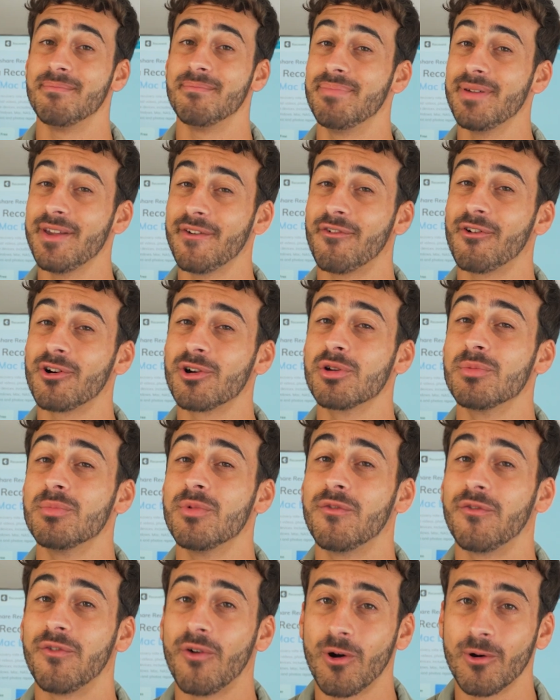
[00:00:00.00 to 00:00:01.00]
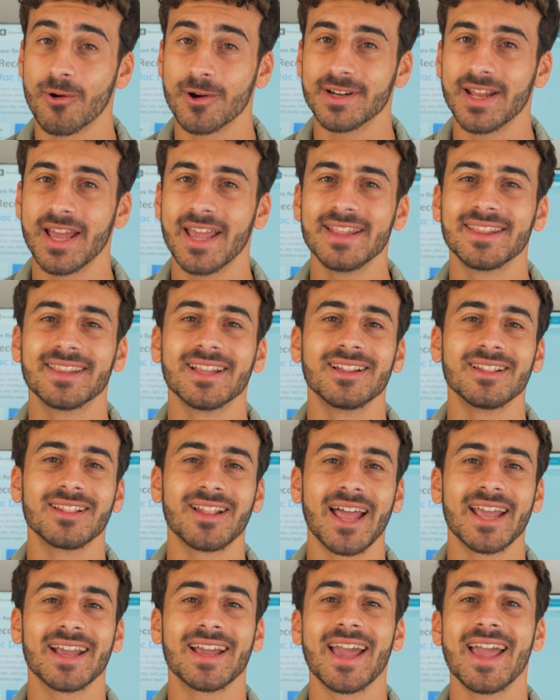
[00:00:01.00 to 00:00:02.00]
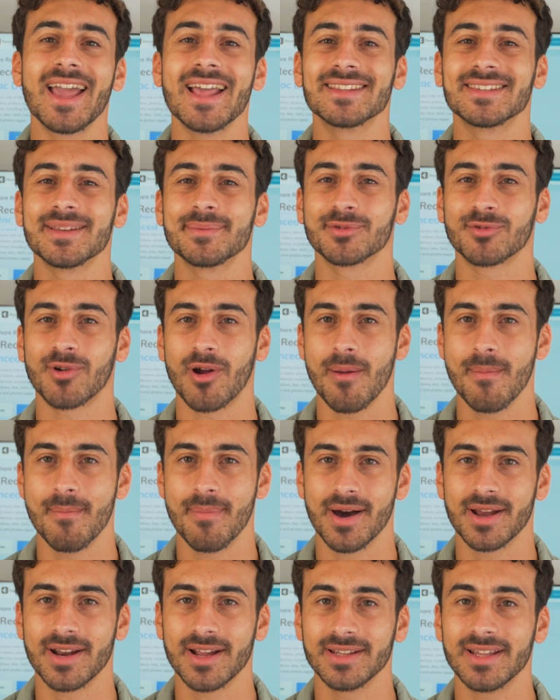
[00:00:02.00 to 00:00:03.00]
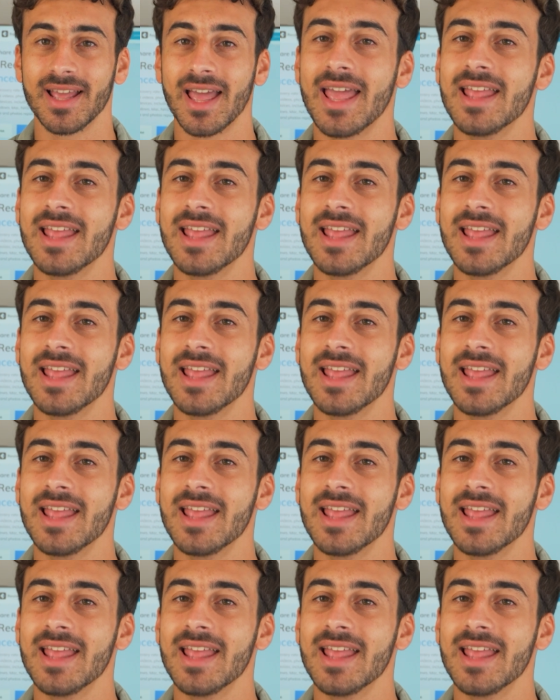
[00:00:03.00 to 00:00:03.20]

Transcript: Before we move forward, hit the like and subscribe button